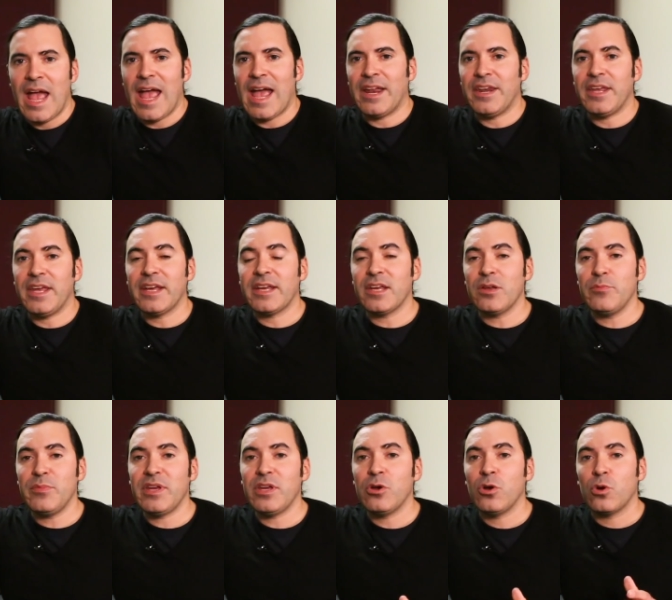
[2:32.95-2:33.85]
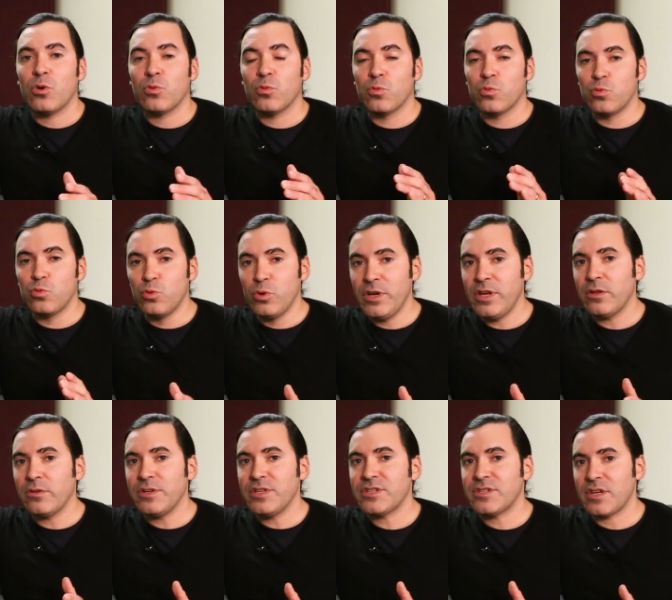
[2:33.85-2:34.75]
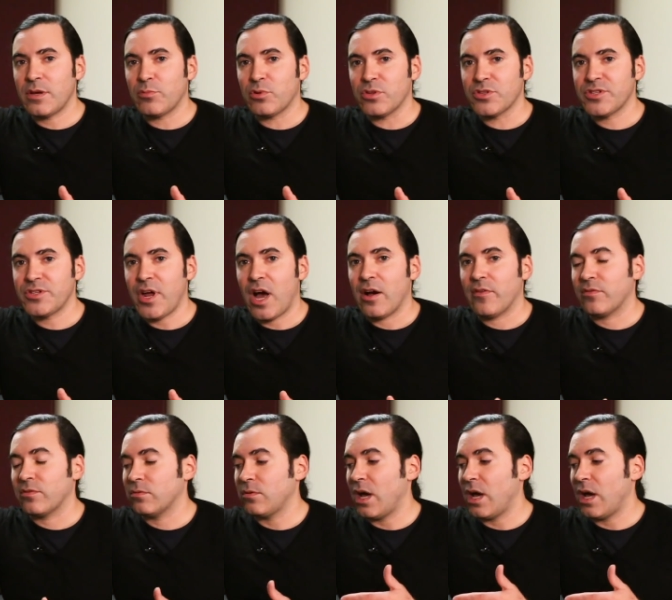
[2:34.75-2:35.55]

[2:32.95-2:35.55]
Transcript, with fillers: And it can be really simple stuff